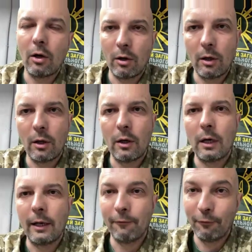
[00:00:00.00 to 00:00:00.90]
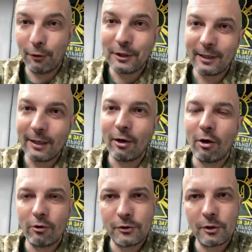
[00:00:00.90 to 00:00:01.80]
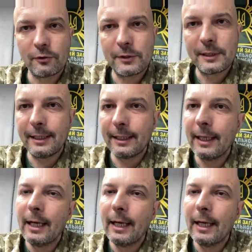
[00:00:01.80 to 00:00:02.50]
uh, unfortunately also see